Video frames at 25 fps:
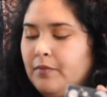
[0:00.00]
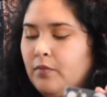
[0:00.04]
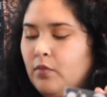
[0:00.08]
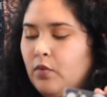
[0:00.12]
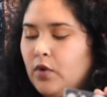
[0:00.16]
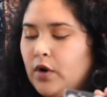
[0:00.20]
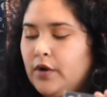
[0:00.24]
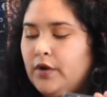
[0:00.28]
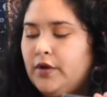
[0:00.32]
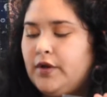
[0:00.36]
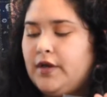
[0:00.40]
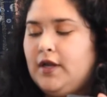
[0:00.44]

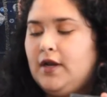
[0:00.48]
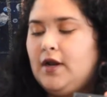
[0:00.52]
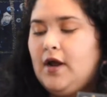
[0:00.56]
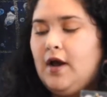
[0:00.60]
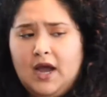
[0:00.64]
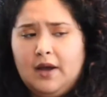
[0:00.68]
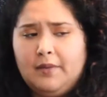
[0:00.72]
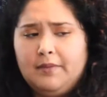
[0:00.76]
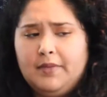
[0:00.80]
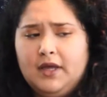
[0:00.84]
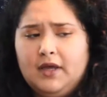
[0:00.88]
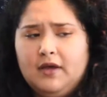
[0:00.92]
work can
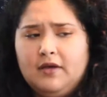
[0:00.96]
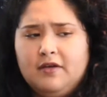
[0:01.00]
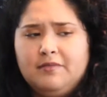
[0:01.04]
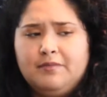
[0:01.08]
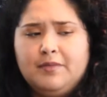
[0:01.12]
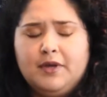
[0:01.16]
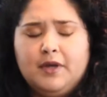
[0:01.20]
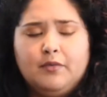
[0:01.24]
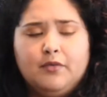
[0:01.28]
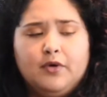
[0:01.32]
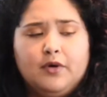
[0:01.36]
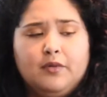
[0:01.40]
now be a
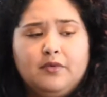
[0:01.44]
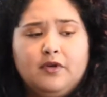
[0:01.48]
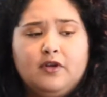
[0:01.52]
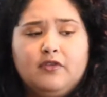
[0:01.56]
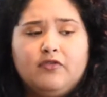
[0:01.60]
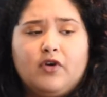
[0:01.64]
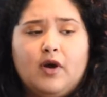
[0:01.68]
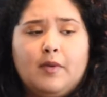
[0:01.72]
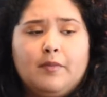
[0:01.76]
bit more beautiful.